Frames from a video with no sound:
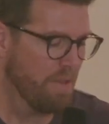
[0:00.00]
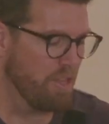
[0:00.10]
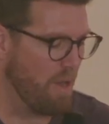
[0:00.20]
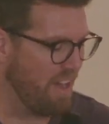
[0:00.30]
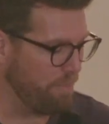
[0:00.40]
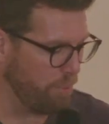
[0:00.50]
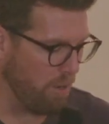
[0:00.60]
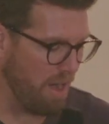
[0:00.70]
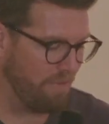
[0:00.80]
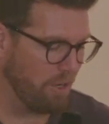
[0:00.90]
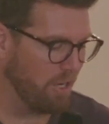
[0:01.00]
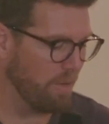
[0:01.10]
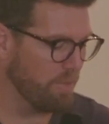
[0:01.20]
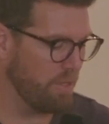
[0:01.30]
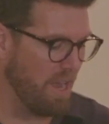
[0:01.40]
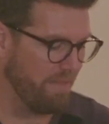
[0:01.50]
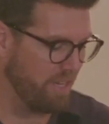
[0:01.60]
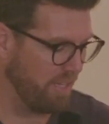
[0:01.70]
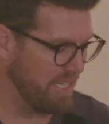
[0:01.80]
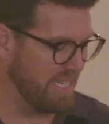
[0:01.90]
You have Proverbs, you have
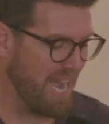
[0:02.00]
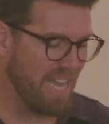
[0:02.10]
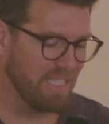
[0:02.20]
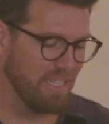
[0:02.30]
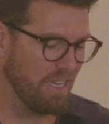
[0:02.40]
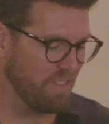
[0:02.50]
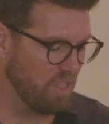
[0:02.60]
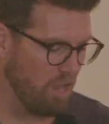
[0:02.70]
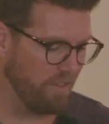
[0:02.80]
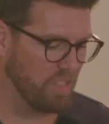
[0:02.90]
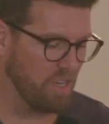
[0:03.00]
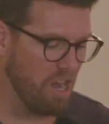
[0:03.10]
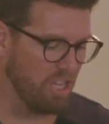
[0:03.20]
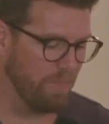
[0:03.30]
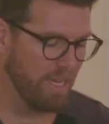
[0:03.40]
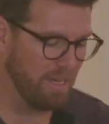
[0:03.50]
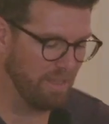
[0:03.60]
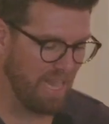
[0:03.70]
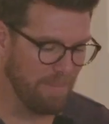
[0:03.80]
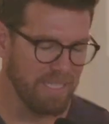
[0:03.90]
Ecclesiastes, Song of Solomon,
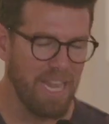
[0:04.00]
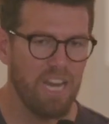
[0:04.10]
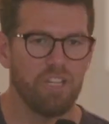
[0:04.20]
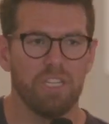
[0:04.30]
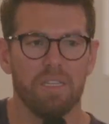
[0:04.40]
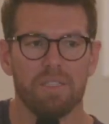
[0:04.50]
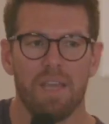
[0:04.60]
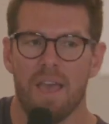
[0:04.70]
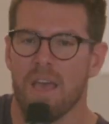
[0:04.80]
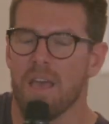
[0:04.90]
Lamentations.